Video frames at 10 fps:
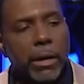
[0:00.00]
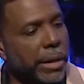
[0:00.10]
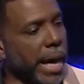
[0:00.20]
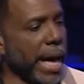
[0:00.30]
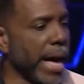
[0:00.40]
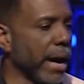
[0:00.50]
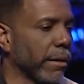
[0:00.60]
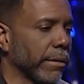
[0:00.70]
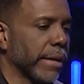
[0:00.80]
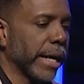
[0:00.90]
Now,
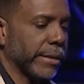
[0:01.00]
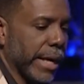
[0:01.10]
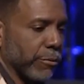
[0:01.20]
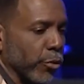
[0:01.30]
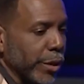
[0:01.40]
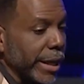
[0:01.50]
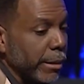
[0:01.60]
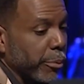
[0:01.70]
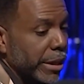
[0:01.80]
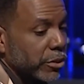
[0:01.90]
that, that really
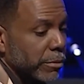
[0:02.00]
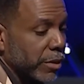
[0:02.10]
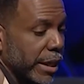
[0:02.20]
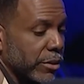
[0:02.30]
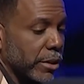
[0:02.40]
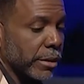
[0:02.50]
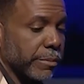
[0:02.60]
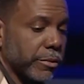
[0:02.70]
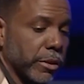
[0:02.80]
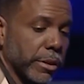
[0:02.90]
brings some things to,
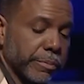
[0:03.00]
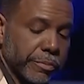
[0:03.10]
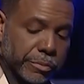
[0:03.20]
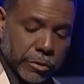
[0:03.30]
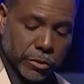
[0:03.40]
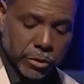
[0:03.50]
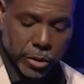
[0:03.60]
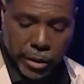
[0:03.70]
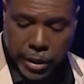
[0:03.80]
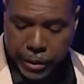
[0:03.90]
to,
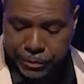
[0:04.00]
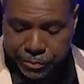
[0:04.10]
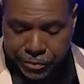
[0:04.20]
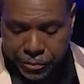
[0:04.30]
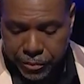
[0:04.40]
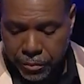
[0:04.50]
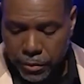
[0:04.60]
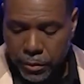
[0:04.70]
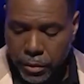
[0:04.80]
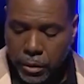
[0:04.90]
to, um,
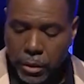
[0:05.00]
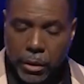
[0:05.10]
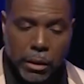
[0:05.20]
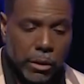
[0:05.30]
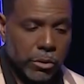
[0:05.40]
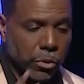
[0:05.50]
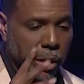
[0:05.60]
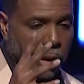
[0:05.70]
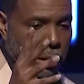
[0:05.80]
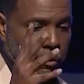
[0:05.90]
to
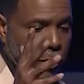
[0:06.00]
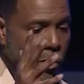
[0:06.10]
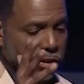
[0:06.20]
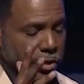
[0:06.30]
a, a focus